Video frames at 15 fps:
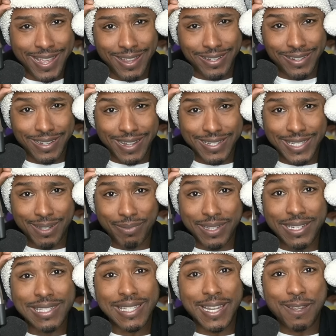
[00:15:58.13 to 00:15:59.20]
You got something
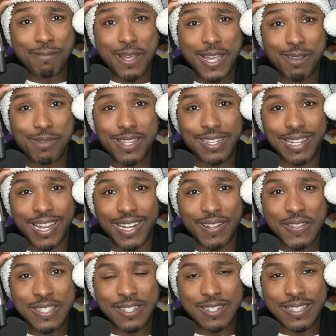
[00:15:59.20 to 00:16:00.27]
to say, baby? Like,
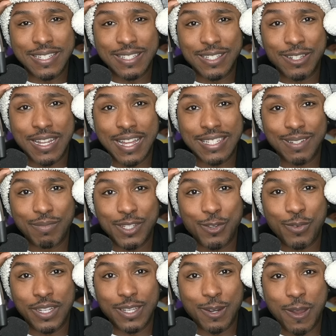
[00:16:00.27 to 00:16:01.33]
you got something
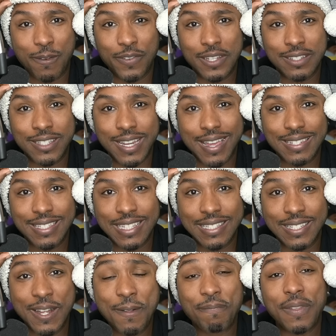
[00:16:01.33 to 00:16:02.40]
you want to get off your chest?
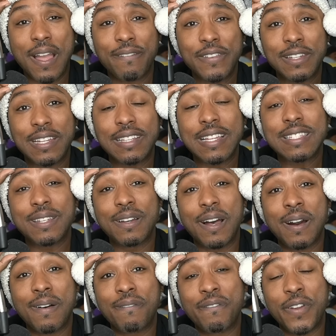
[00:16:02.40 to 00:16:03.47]
Because I feel like that's
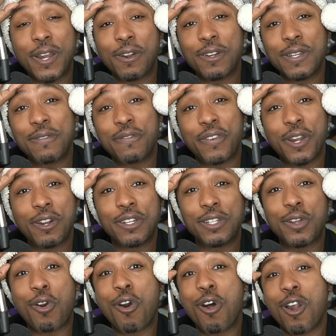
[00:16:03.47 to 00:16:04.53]
a very,
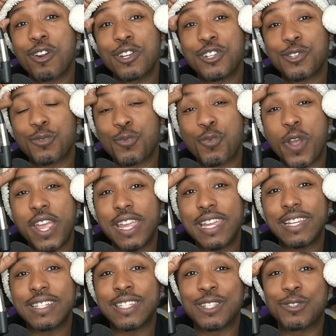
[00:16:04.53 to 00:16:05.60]
very harsh
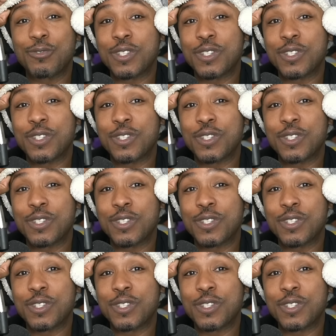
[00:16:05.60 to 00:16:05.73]
way to